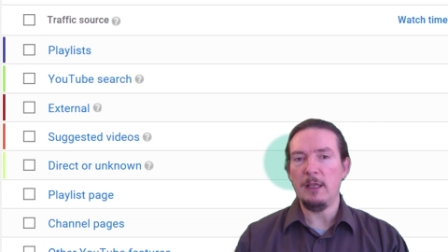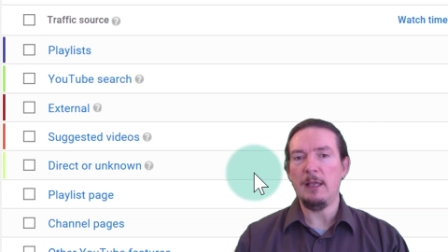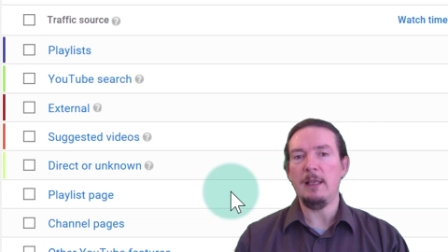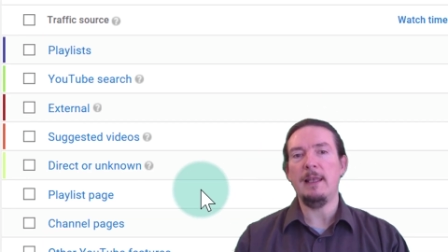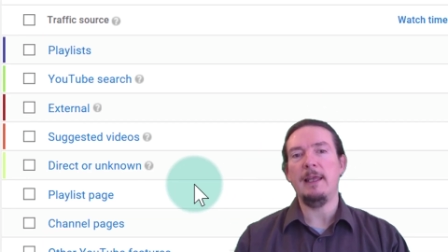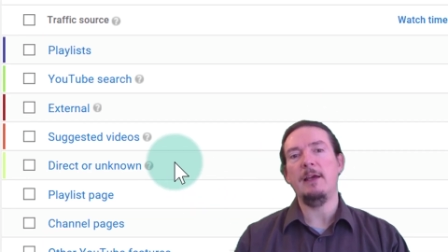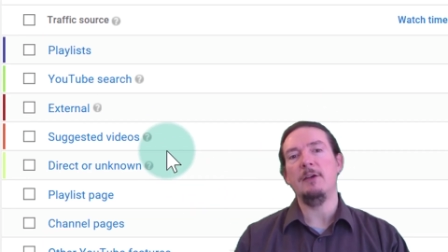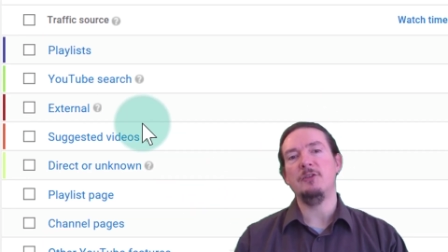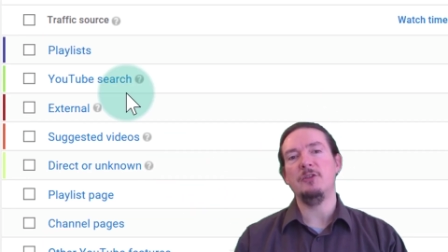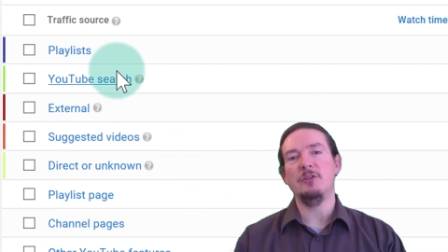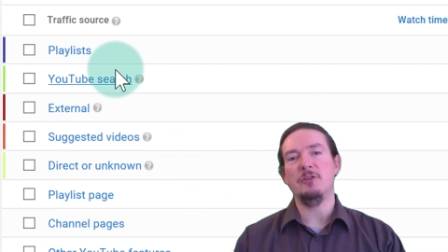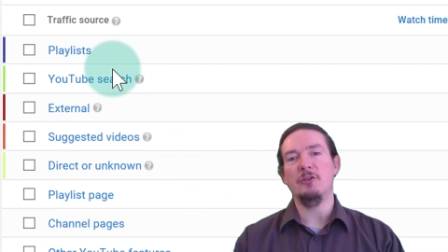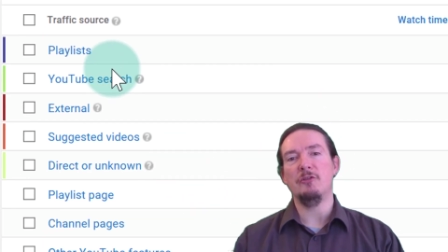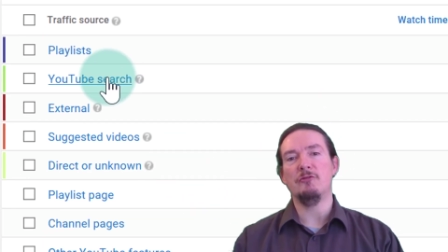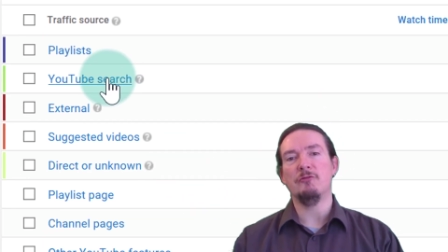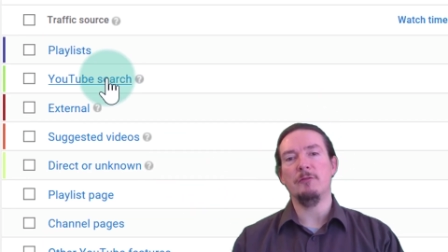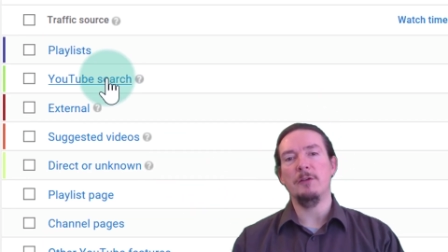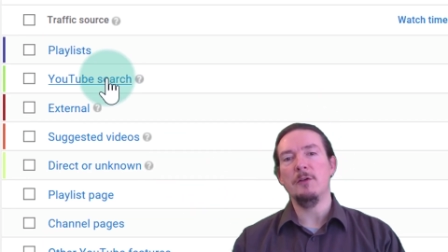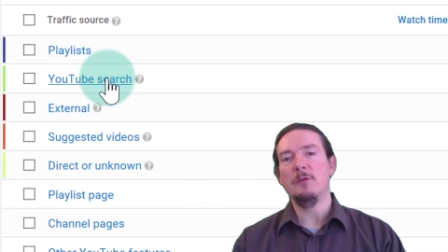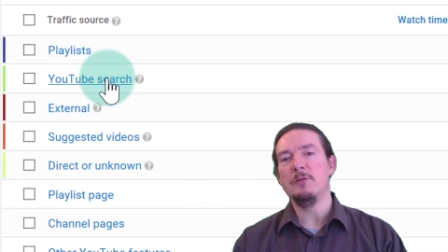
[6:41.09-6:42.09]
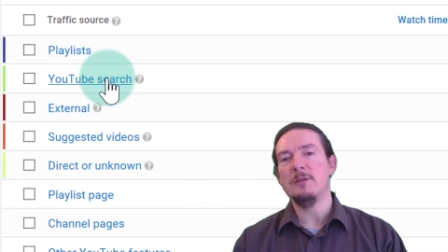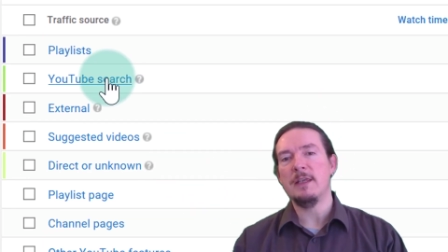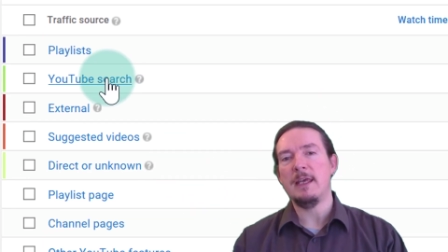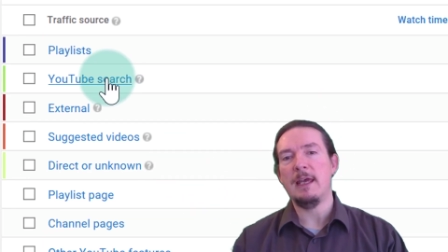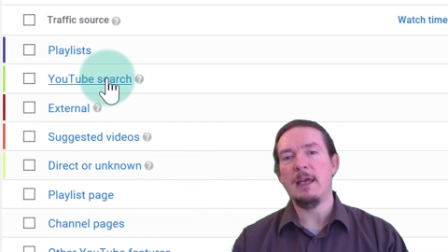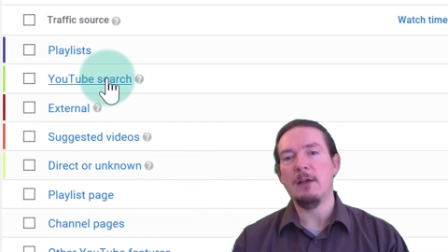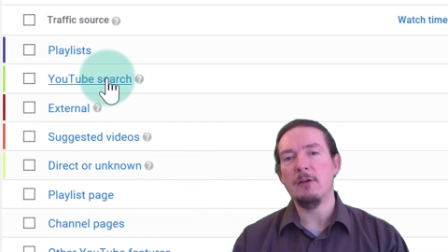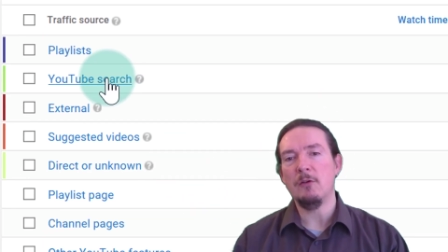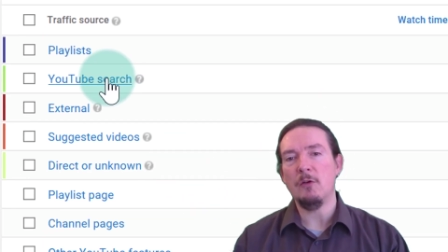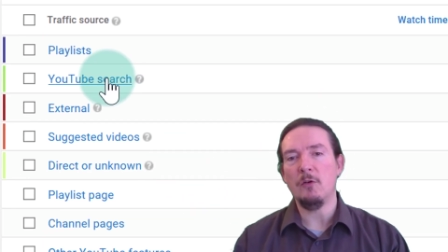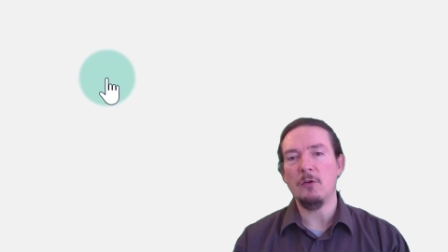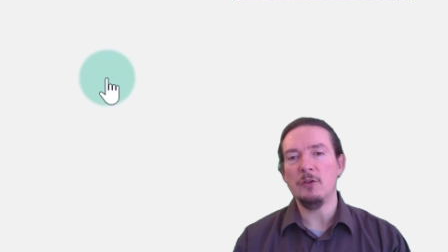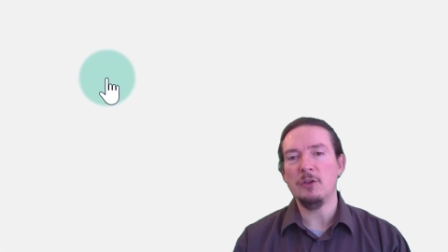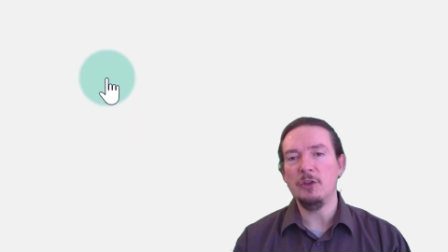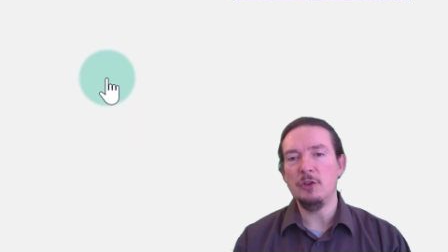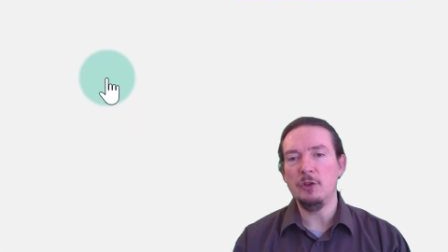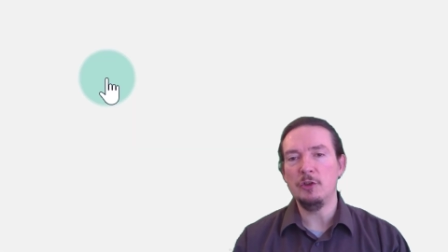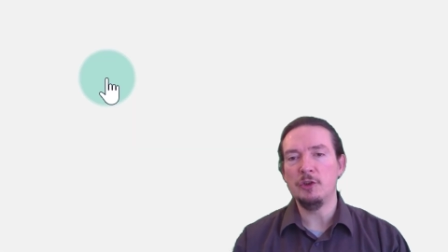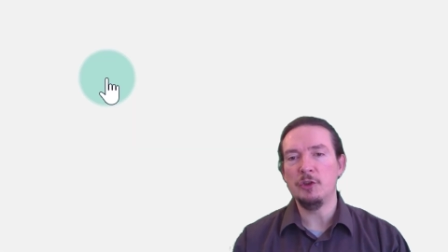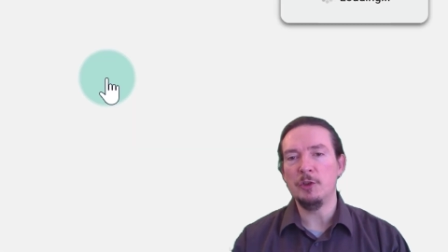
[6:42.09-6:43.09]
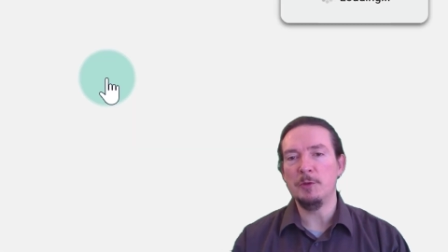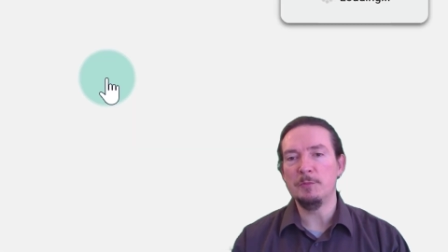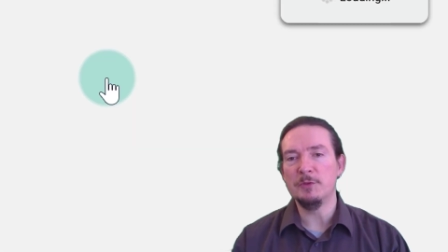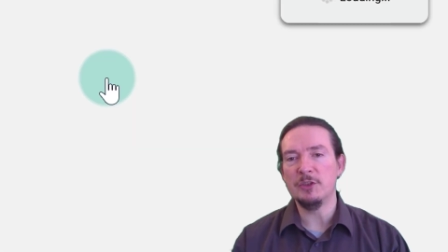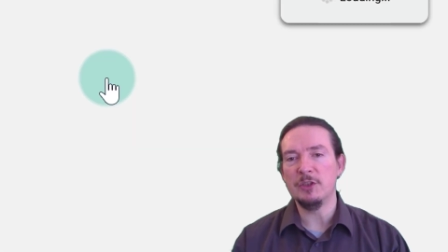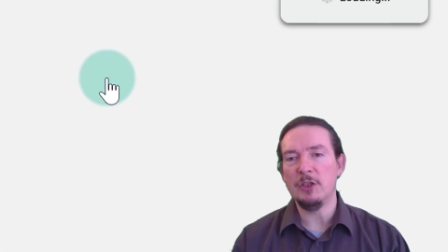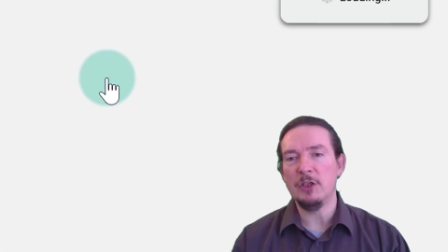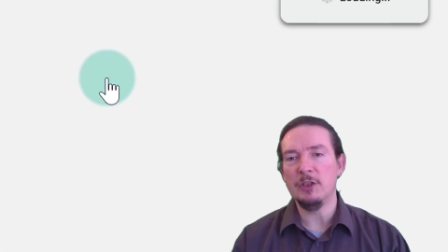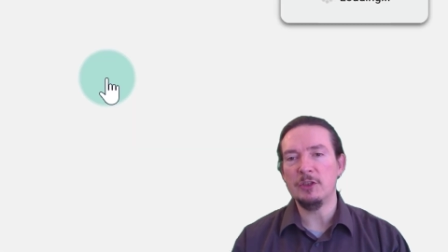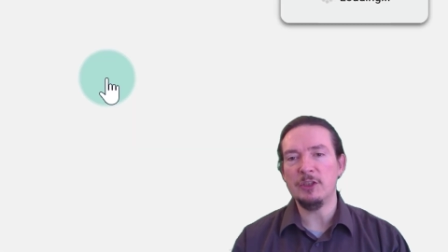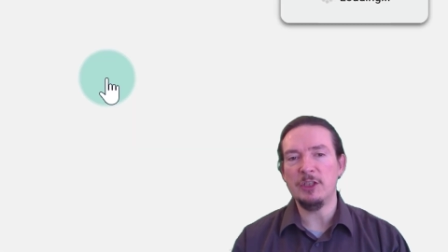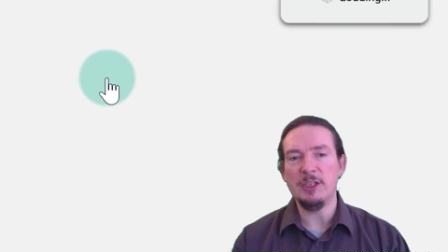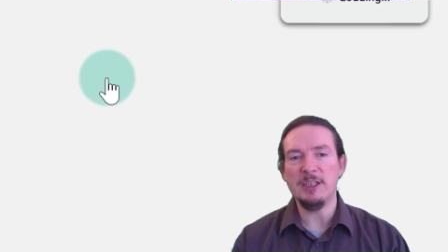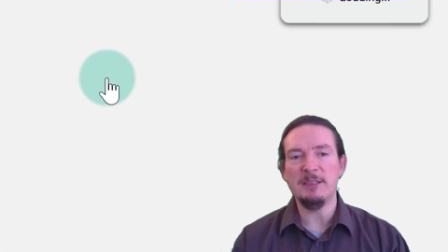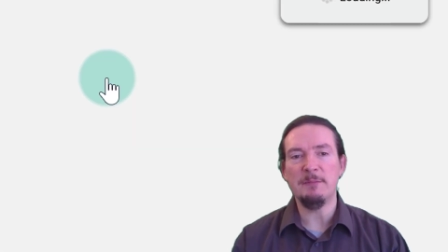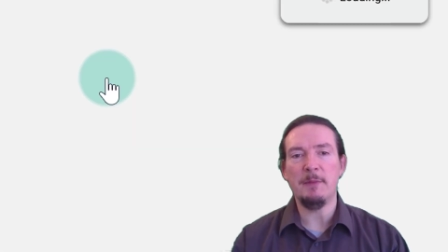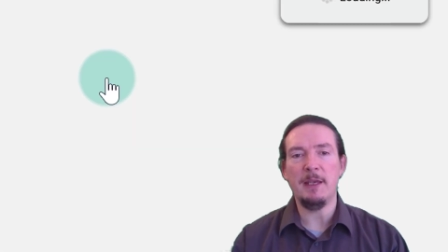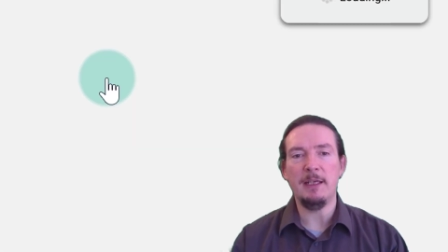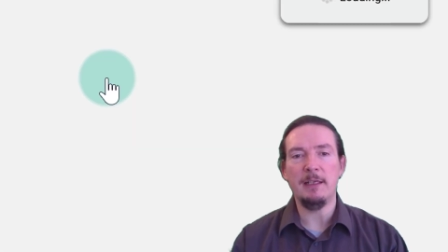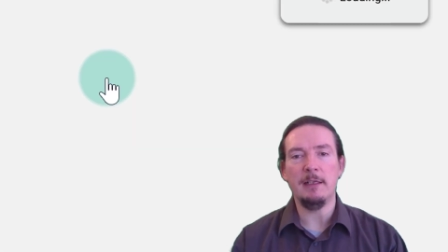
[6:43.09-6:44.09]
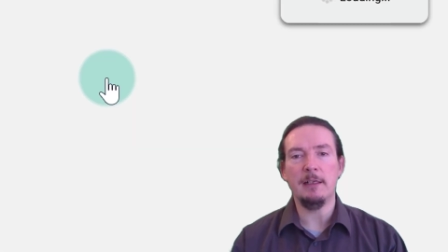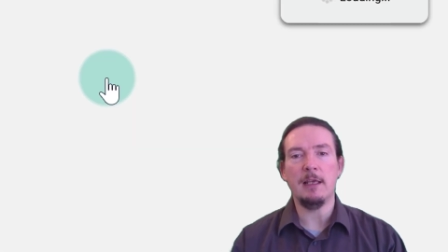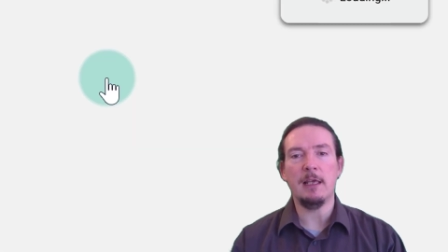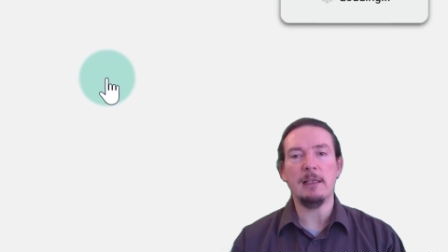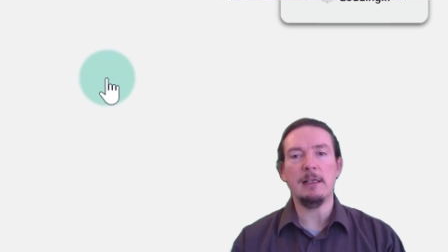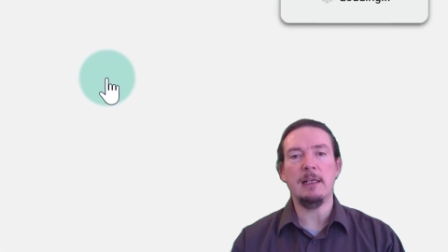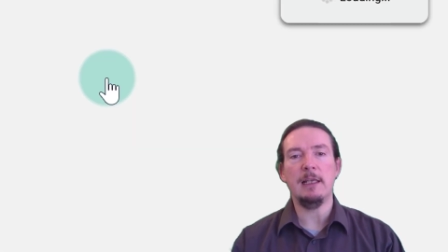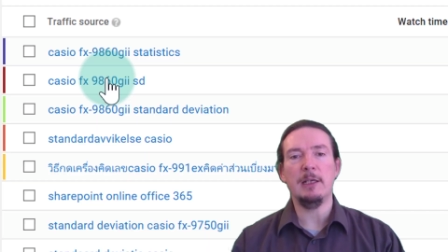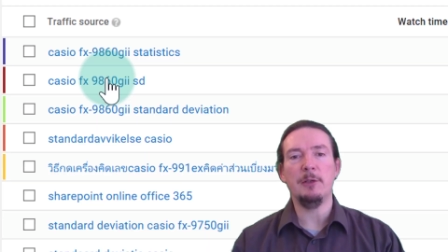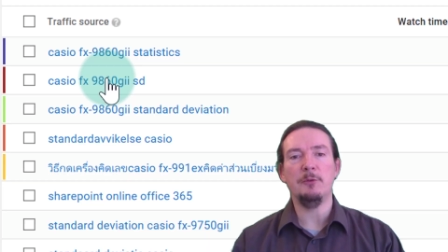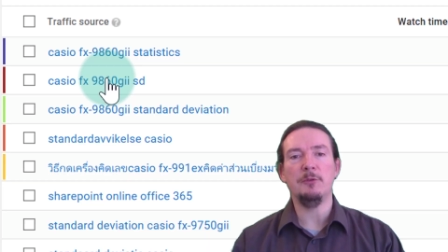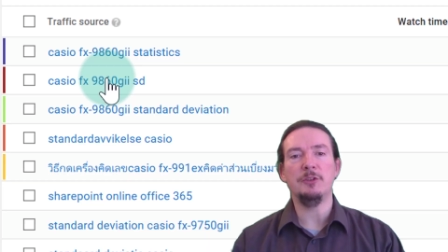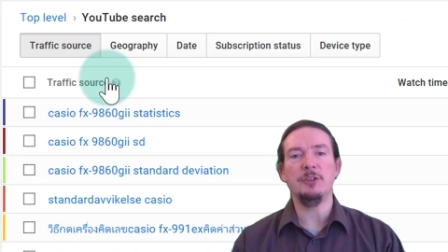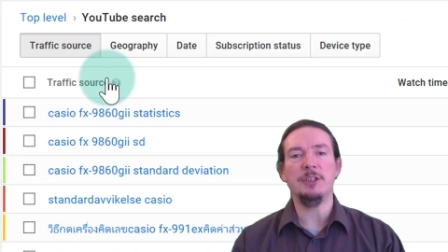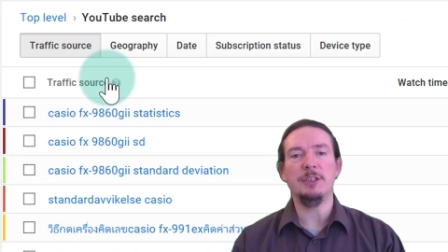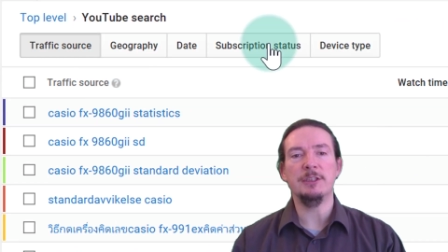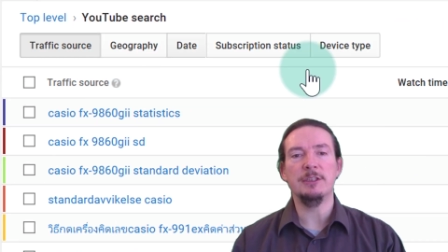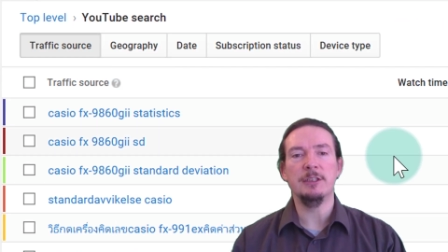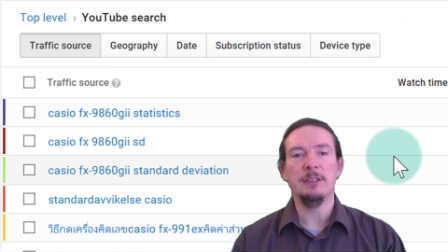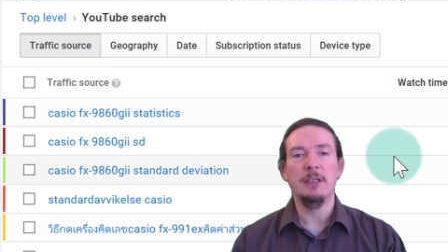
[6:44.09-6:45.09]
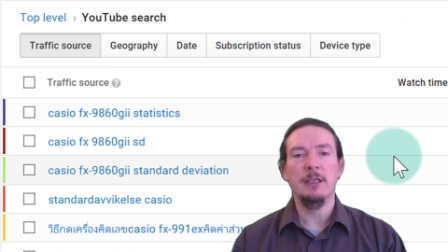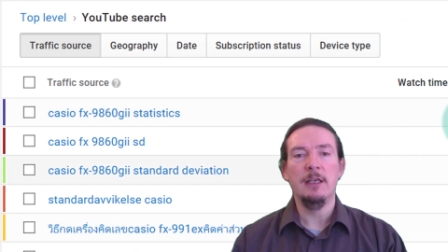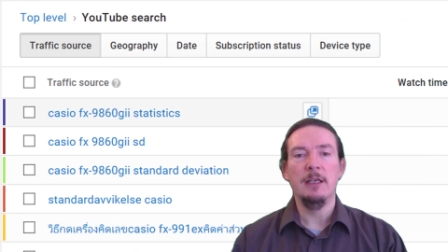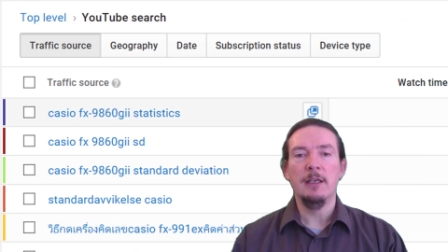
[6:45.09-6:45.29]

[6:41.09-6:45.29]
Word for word: allows you to drill down on YouTube searches made in other languages